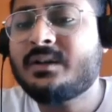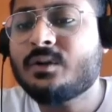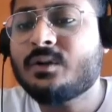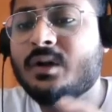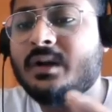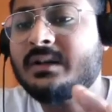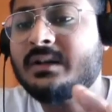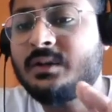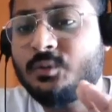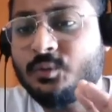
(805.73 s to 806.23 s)

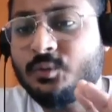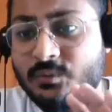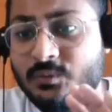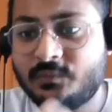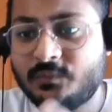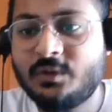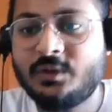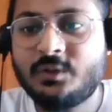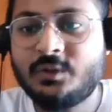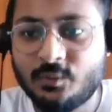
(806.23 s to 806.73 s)
not
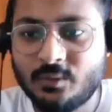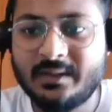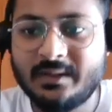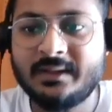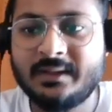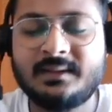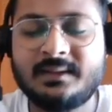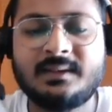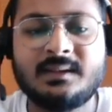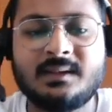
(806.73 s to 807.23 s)
useful to
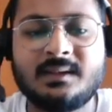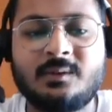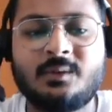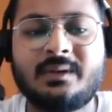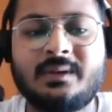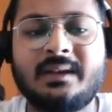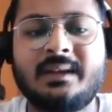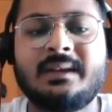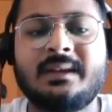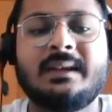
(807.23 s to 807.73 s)
us.
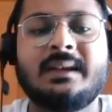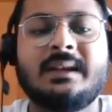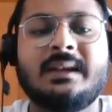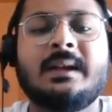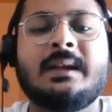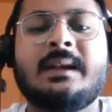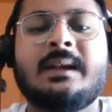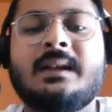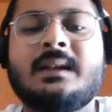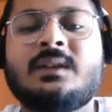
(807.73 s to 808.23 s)
Okay,
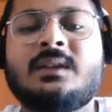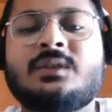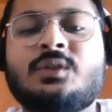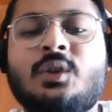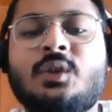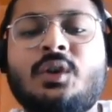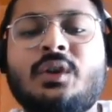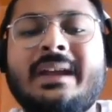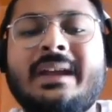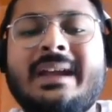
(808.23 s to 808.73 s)

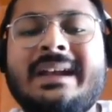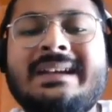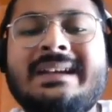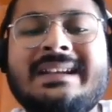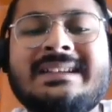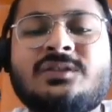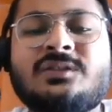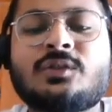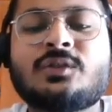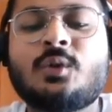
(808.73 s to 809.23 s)
so it
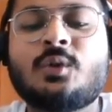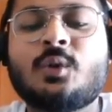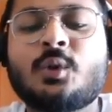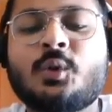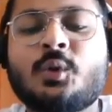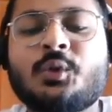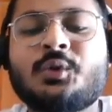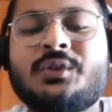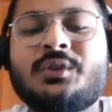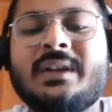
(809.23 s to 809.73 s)
is
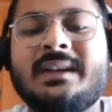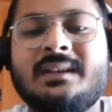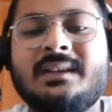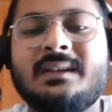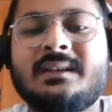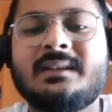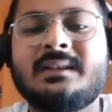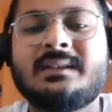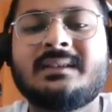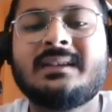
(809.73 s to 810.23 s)
corrosion.
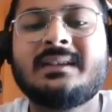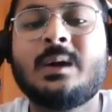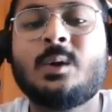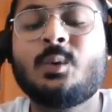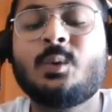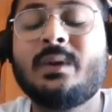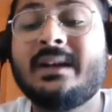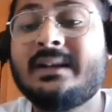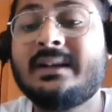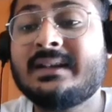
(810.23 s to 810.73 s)
Now
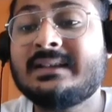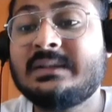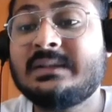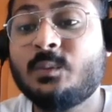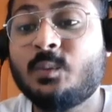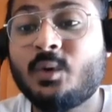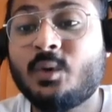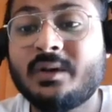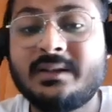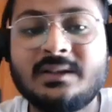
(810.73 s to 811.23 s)
let us see
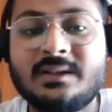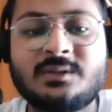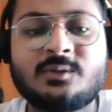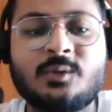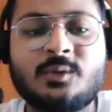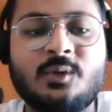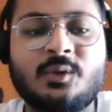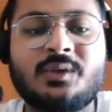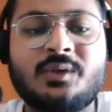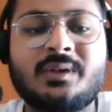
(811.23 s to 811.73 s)
what is
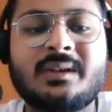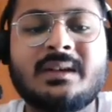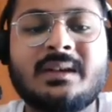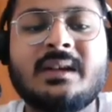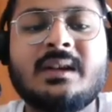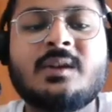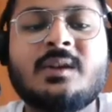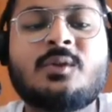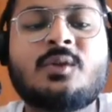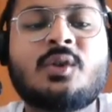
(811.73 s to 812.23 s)
corrosion.
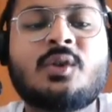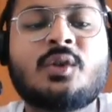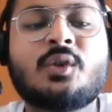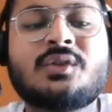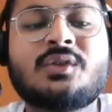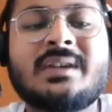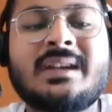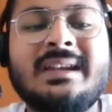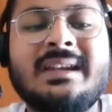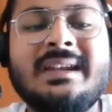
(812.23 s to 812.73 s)

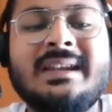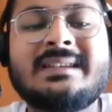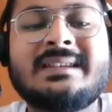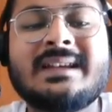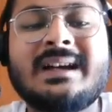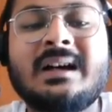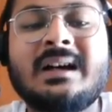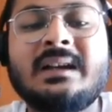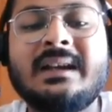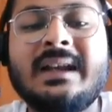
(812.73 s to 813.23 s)
Corrosion is
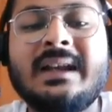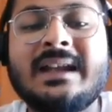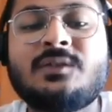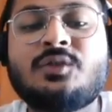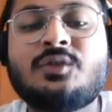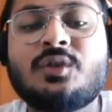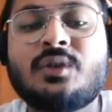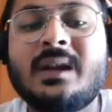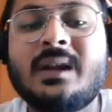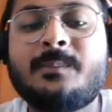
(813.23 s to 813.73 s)
a
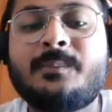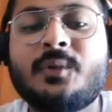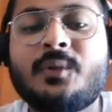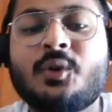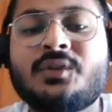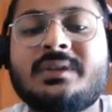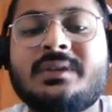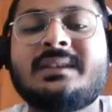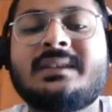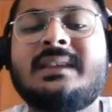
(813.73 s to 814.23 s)
natural
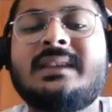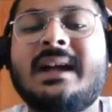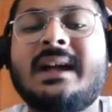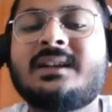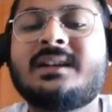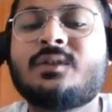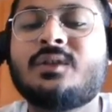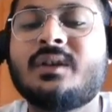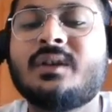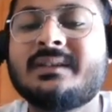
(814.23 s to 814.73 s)
process
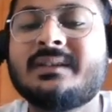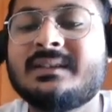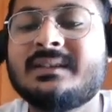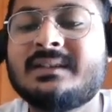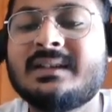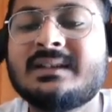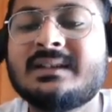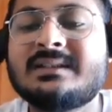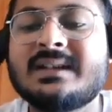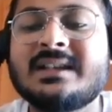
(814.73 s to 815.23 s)
that causes
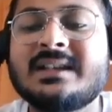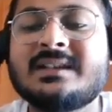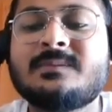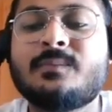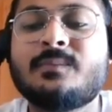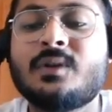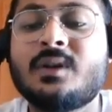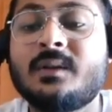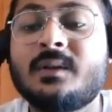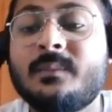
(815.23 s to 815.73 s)
the
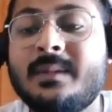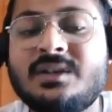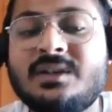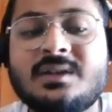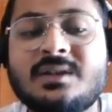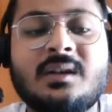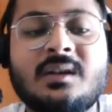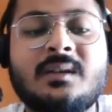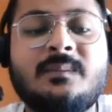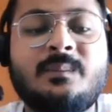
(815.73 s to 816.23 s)

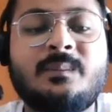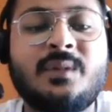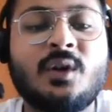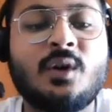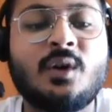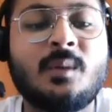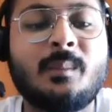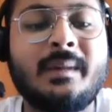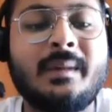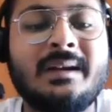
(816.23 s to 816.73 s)
transformation of
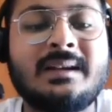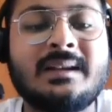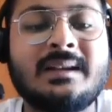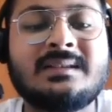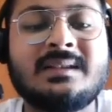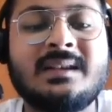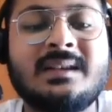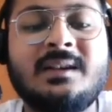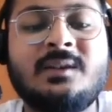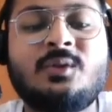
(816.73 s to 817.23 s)
pure
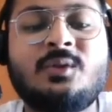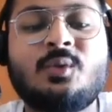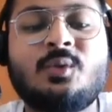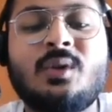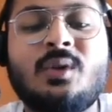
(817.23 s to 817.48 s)
metals into